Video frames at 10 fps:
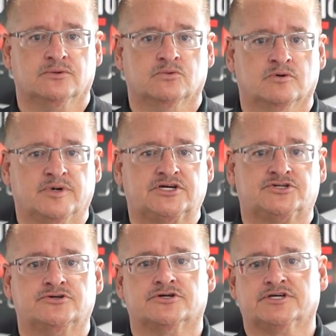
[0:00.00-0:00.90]
We'll make
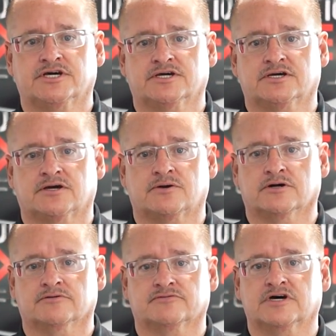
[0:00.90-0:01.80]
sure you're taken
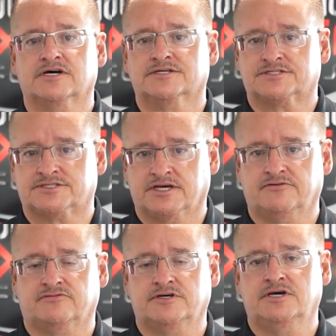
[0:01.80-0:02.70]
care of
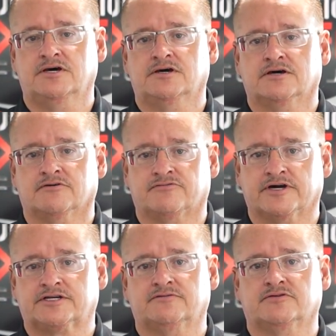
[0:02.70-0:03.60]
safely,
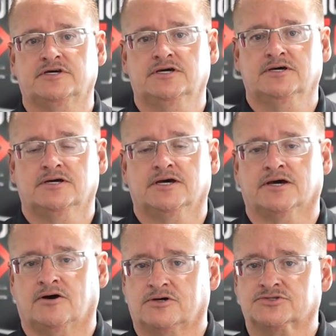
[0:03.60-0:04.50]
effectively,
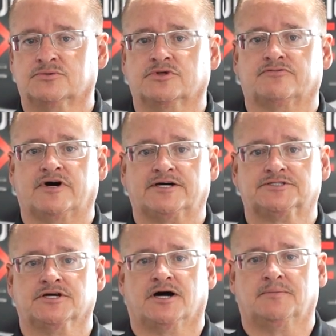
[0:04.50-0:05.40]
and also with a fast
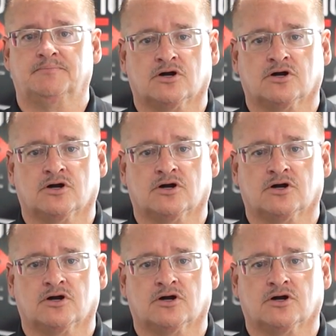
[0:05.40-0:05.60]
job.